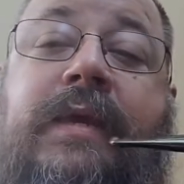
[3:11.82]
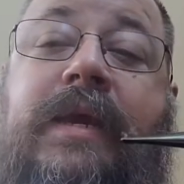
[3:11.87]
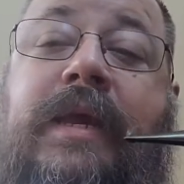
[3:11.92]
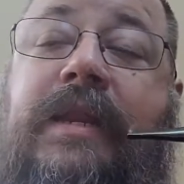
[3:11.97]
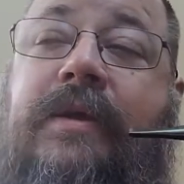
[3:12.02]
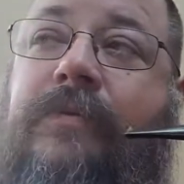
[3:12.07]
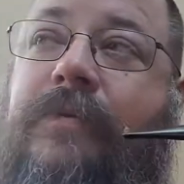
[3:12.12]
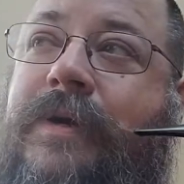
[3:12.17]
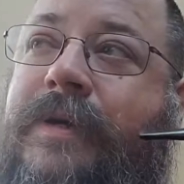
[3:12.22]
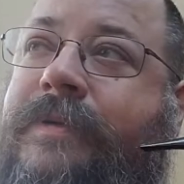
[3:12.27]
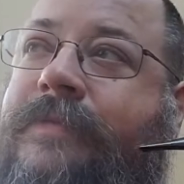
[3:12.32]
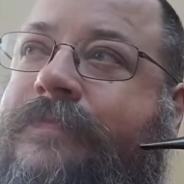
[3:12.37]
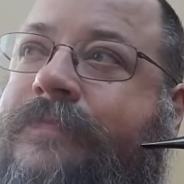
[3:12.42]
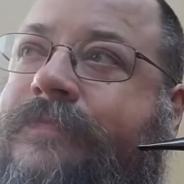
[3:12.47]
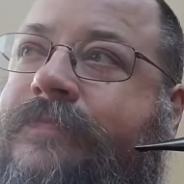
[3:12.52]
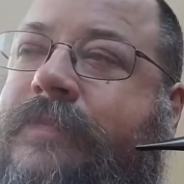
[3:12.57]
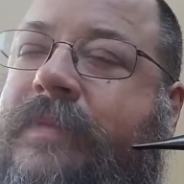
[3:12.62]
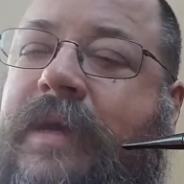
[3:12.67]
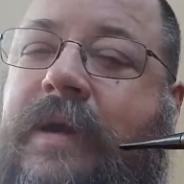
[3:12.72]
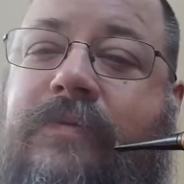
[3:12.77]
Anyway,
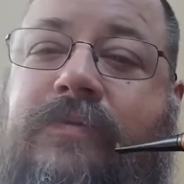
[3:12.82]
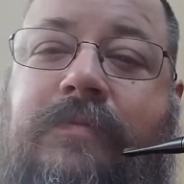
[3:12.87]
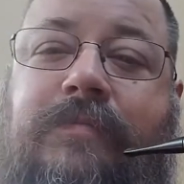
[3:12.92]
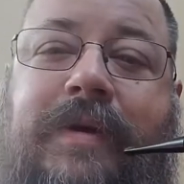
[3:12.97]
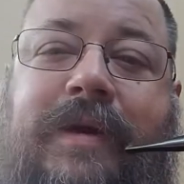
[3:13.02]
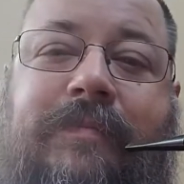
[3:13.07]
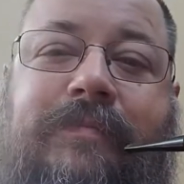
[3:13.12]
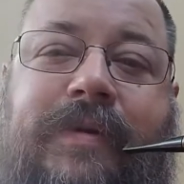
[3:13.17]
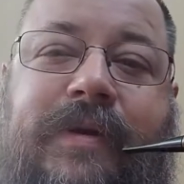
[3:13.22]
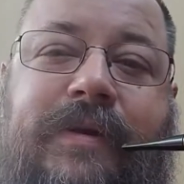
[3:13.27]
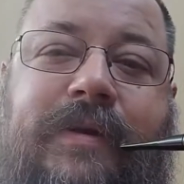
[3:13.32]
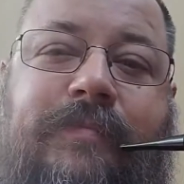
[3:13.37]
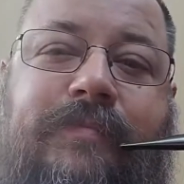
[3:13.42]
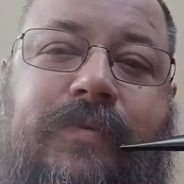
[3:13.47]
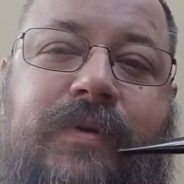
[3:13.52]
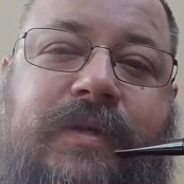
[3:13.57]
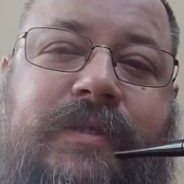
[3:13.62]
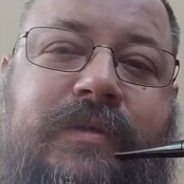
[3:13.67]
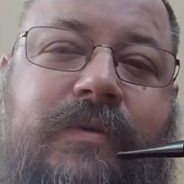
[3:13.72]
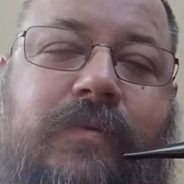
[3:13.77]
I won't make Bearded
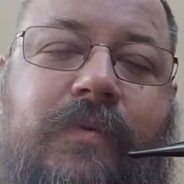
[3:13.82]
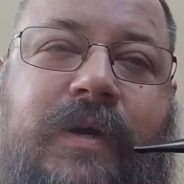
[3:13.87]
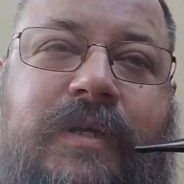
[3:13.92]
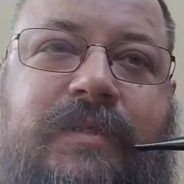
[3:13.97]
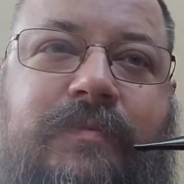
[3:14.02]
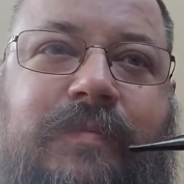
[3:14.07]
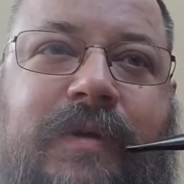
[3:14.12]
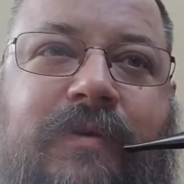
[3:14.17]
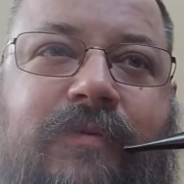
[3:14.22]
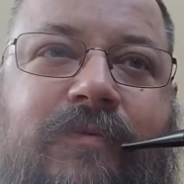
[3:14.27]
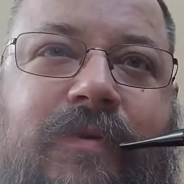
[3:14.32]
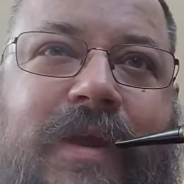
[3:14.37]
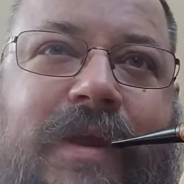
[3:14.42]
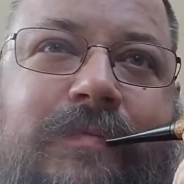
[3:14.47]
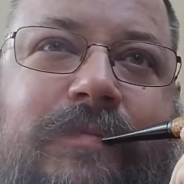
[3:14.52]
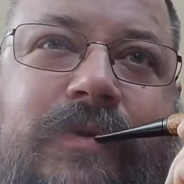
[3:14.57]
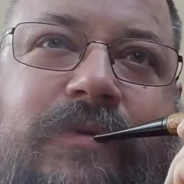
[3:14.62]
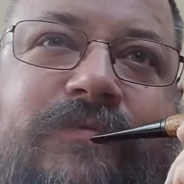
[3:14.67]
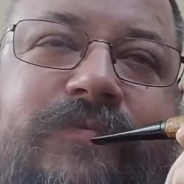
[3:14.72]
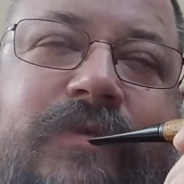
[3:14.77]
Bristol watch me
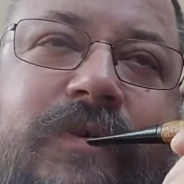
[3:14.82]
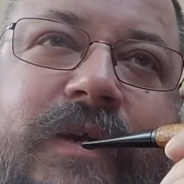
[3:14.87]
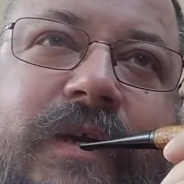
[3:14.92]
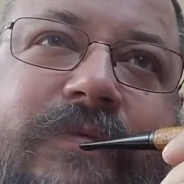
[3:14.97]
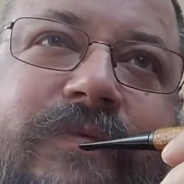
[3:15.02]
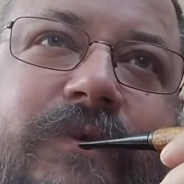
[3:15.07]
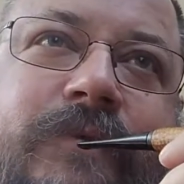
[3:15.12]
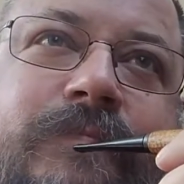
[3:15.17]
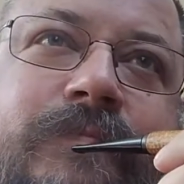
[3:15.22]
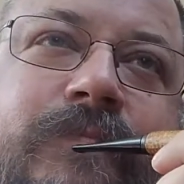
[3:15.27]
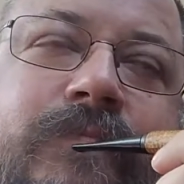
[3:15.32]
ramble forever.